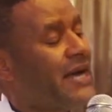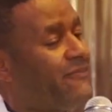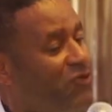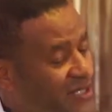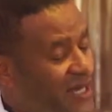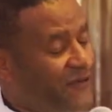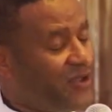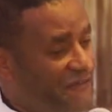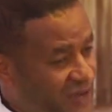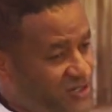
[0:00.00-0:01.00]
I've quoted for
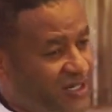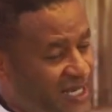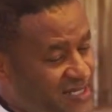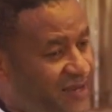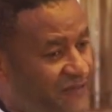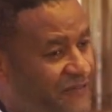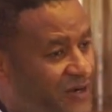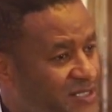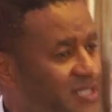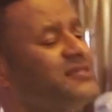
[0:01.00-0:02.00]
you 1 Corinthians
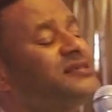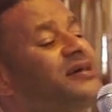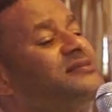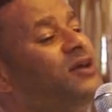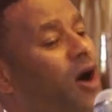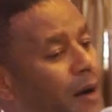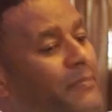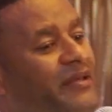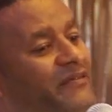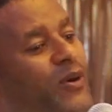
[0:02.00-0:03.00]
7:14. It says, the
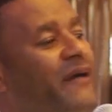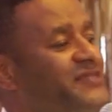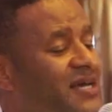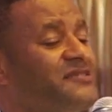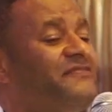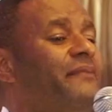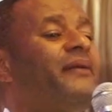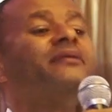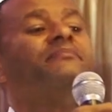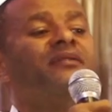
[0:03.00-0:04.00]
unbelieving wife is sanctified
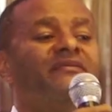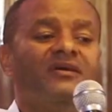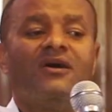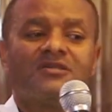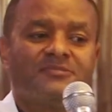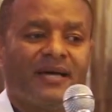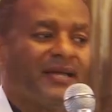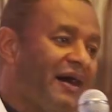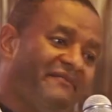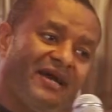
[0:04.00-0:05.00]
by the believing
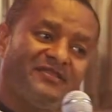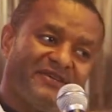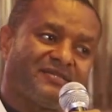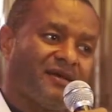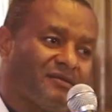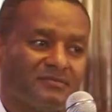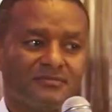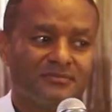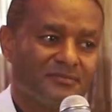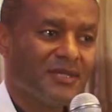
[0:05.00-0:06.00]
husband, and vice versa.
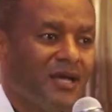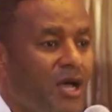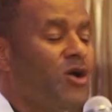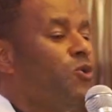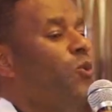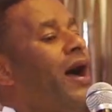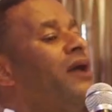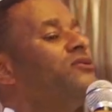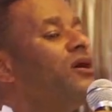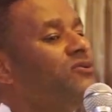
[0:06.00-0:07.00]
Why
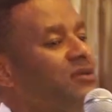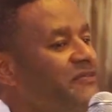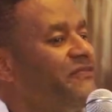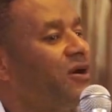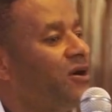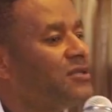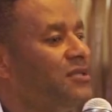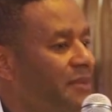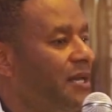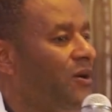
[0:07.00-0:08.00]
are you all looking for
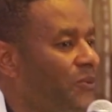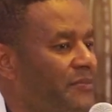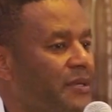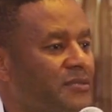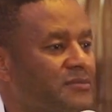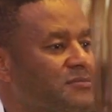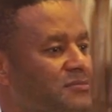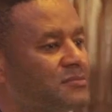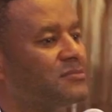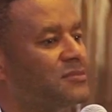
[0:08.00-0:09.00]
godly men and women?
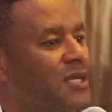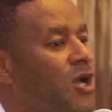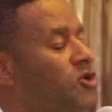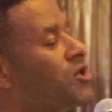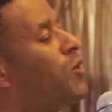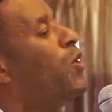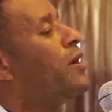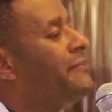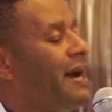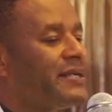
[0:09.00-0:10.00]
So who
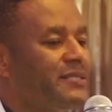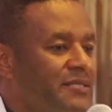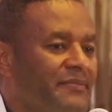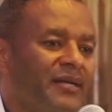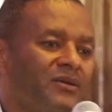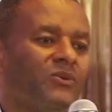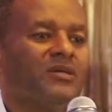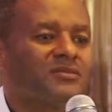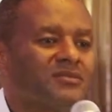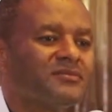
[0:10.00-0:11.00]
will marry the remaining
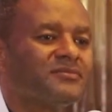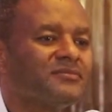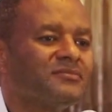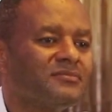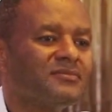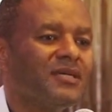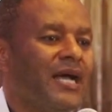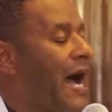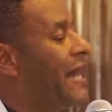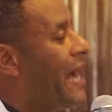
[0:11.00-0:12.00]
ones?
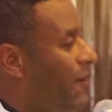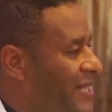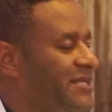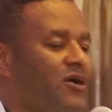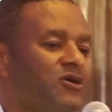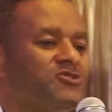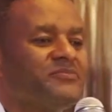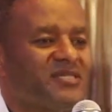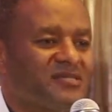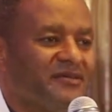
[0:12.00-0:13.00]
And how are they going
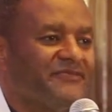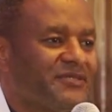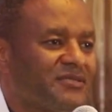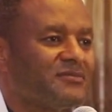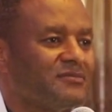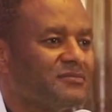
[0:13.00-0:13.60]
to be saved?